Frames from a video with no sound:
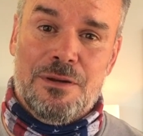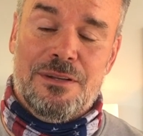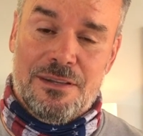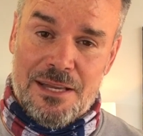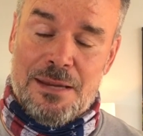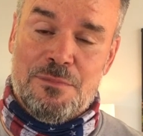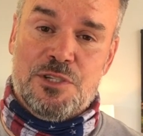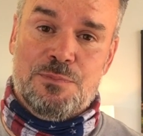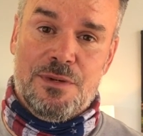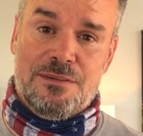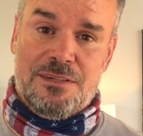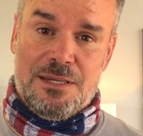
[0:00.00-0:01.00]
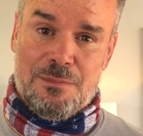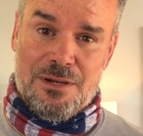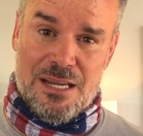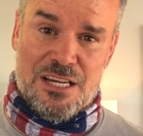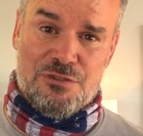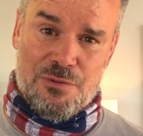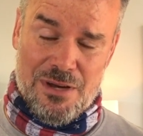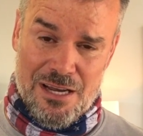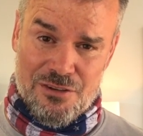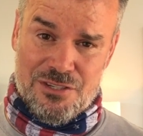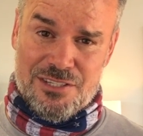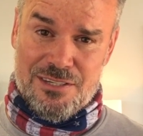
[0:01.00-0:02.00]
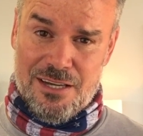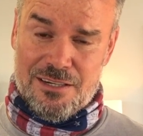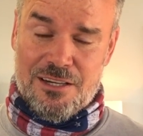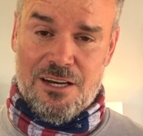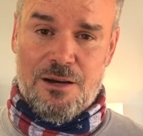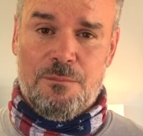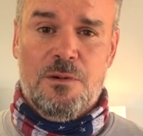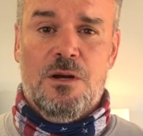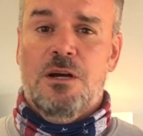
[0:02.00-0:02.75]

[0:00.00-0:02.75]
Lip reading: at Damon Smith team at NashvilleHouses.com,